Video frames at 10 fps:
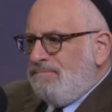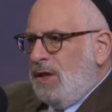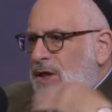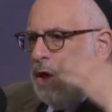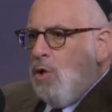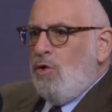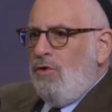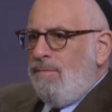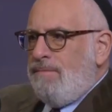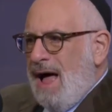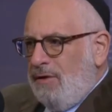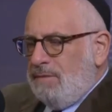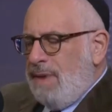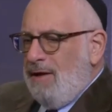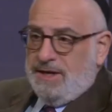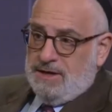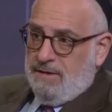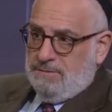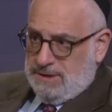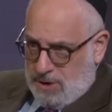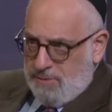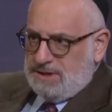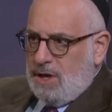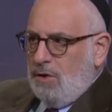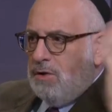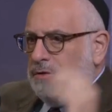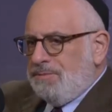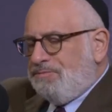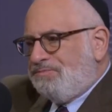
local politics is always local,